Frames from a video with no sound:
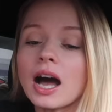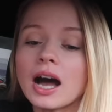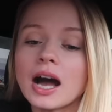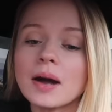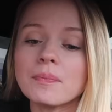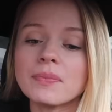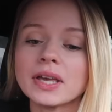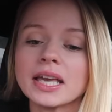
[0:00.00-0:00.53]

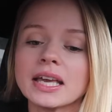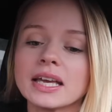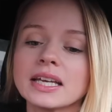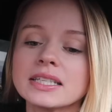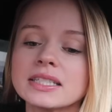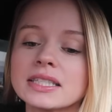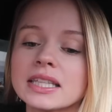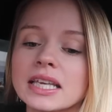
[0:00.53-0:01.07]
up
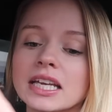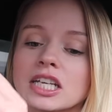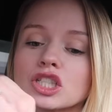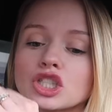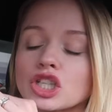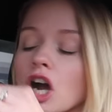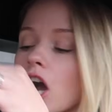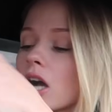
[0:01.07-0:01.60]
is the
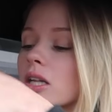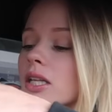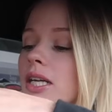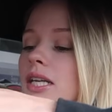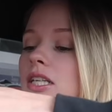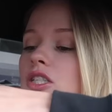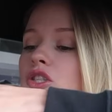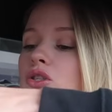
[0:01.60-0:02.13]

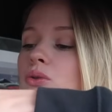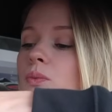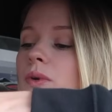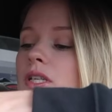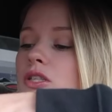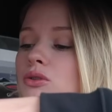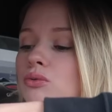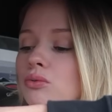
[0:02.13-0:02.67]
chocolate
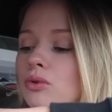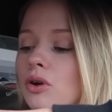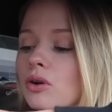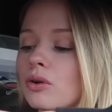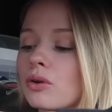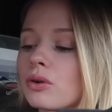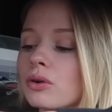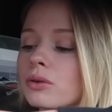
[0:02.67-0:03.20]
Swiss
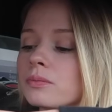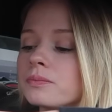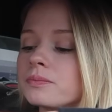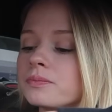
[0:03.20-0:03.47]
roll.